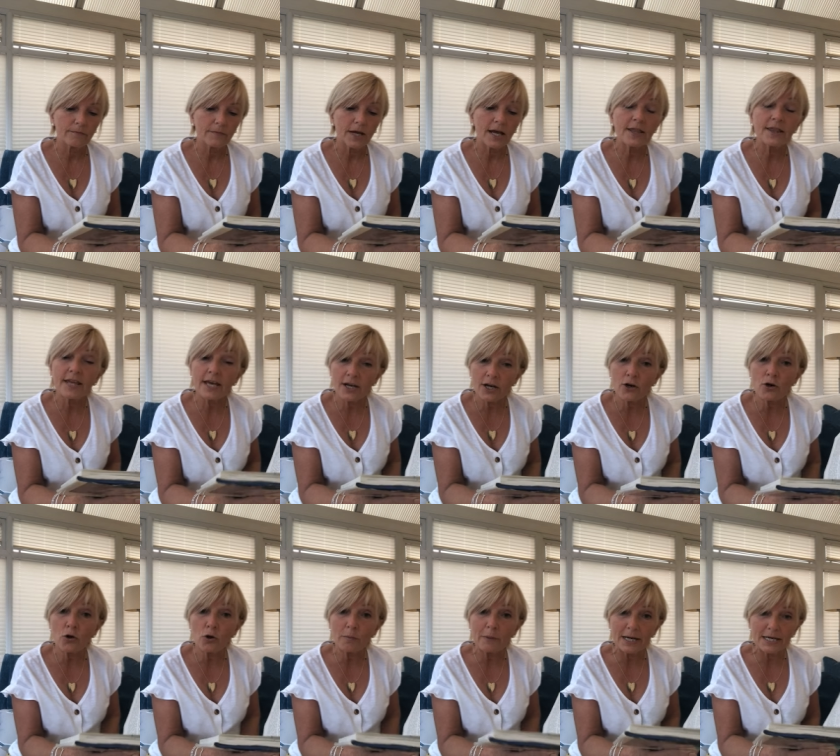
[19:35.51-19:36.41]
and then an
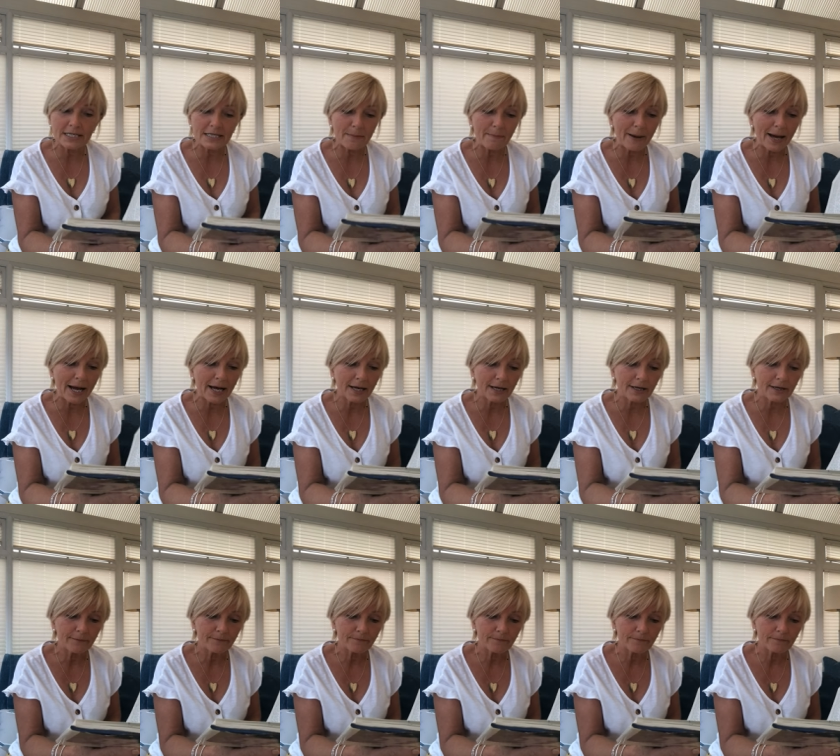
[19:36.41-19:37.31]
almighty bang.
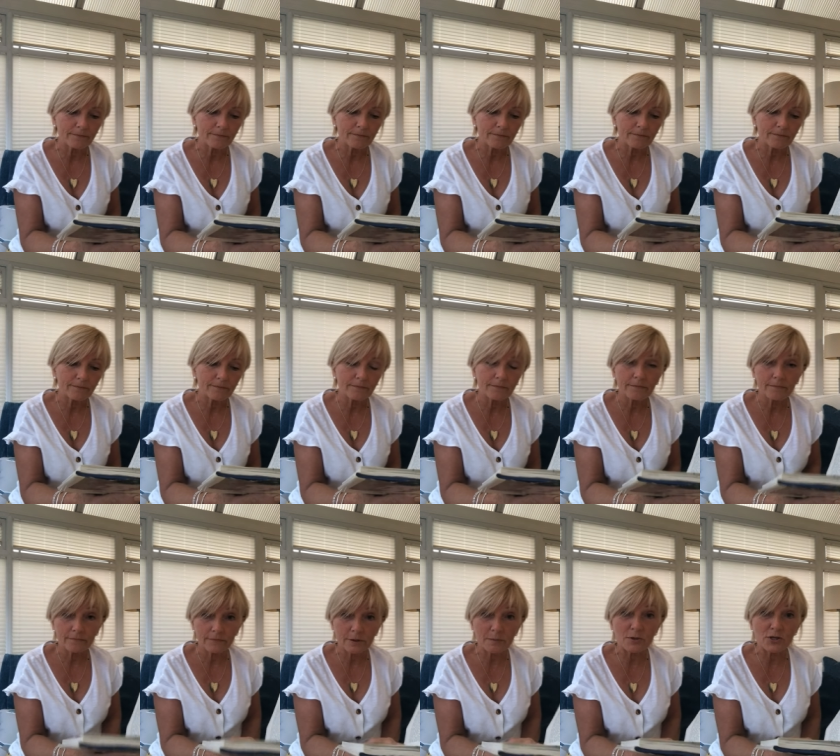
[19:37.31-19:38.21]

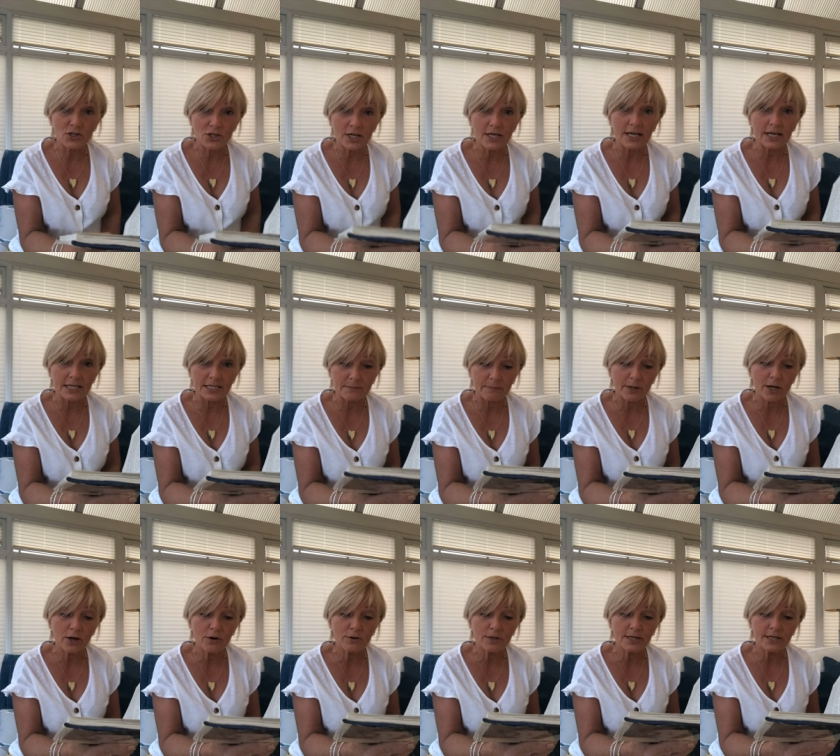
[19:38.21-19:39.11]
The machine
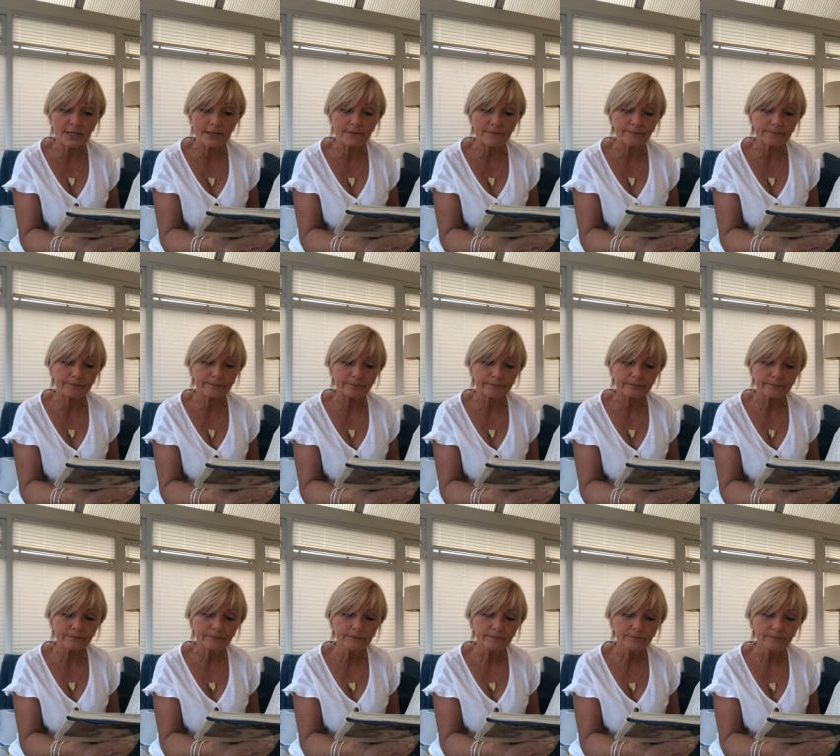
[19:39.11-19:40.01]
exploded.
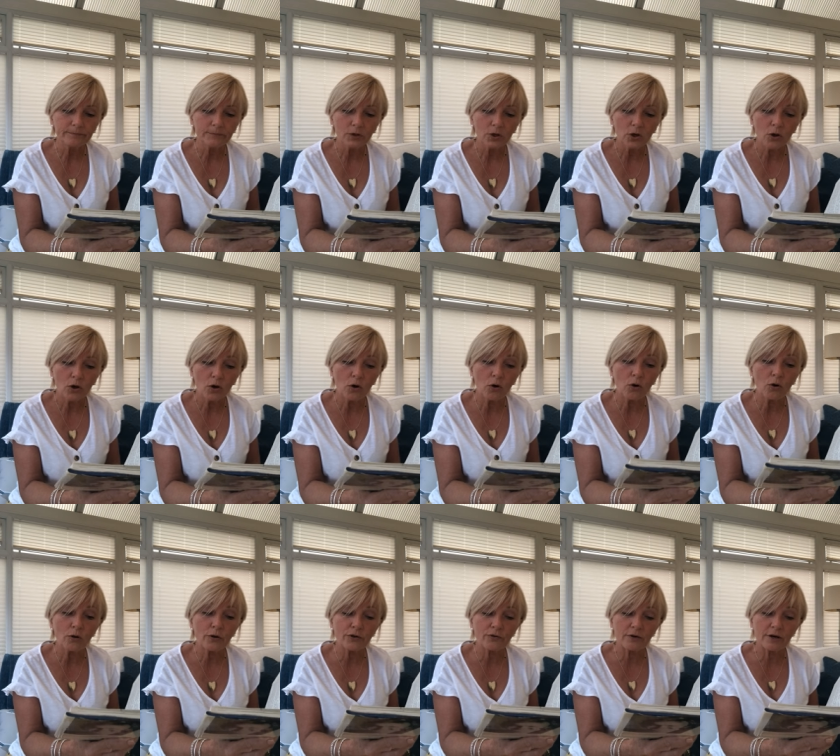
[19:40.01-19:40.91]

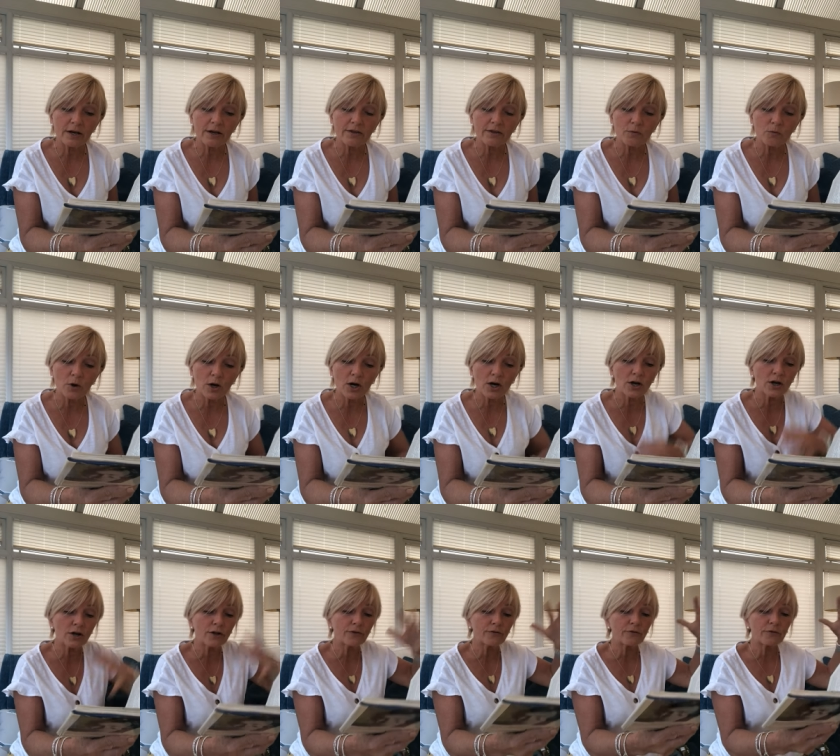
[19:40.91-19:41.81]
All three of them were
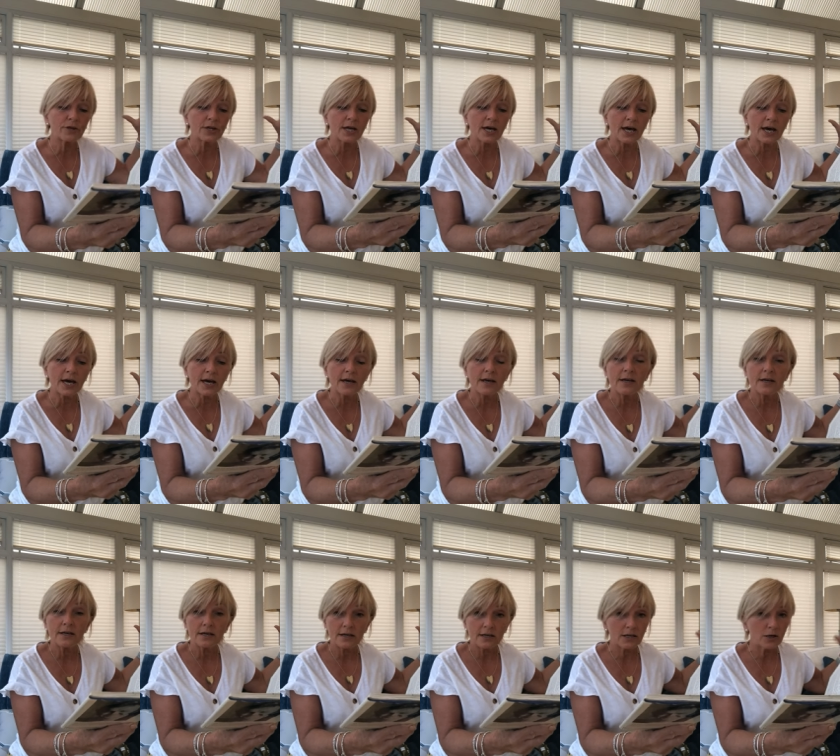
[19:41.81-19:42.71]
hurled through the air
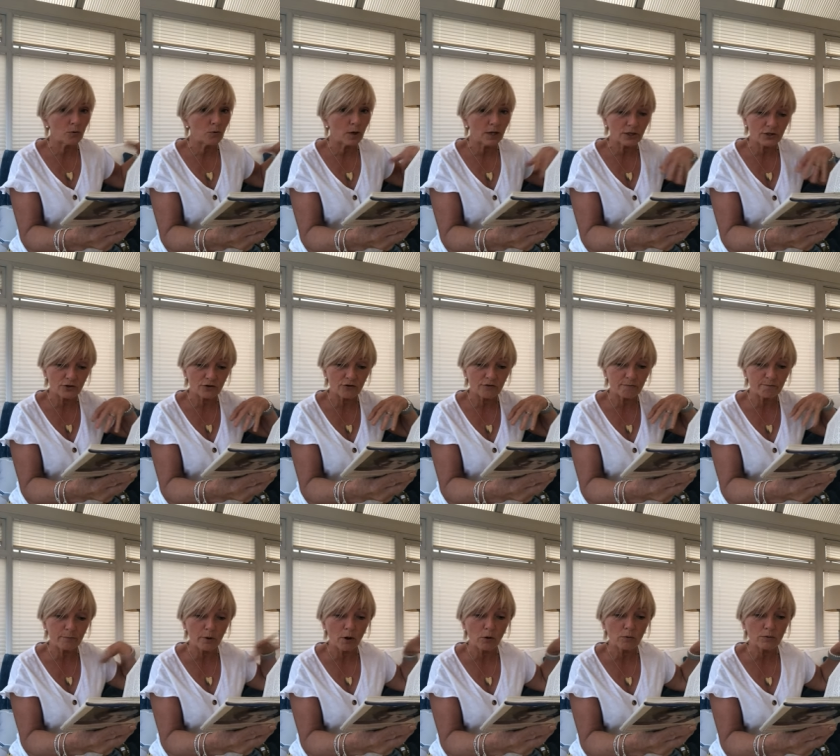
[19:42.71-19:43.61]
in a welter
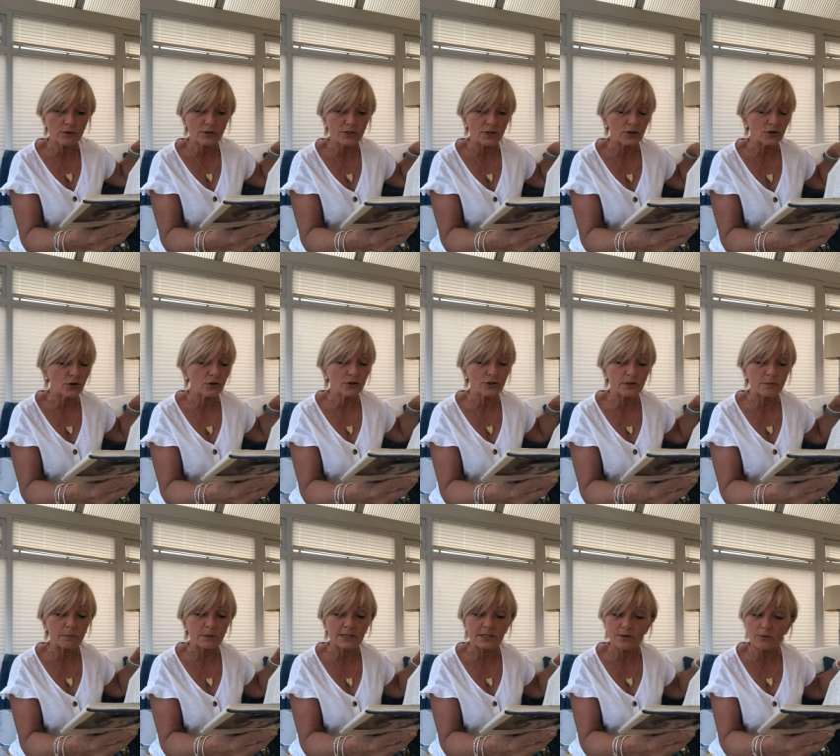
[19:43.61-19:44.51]
of bolts and nuts
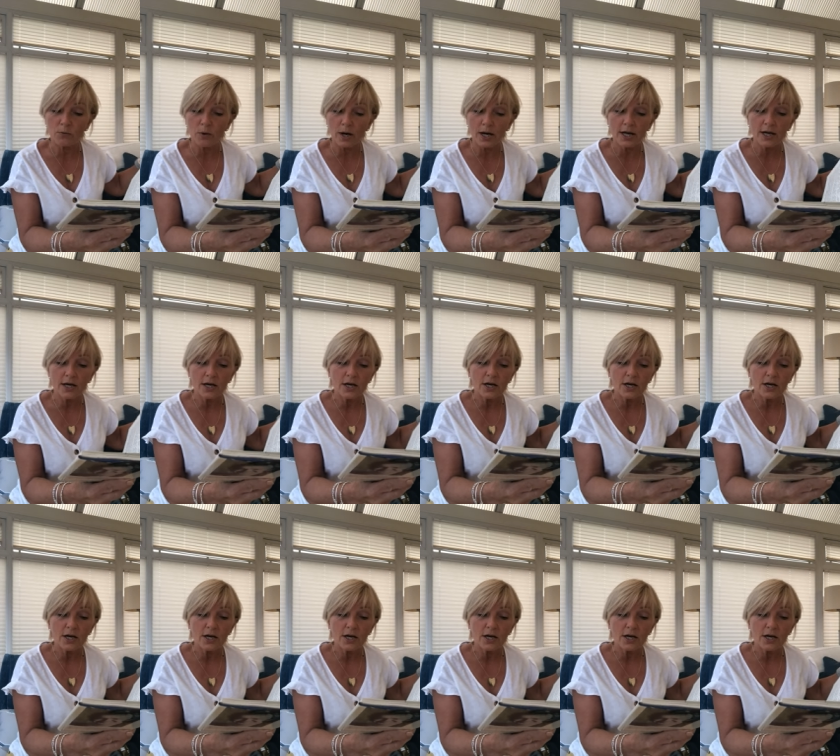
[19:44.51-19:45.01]
and bits of wire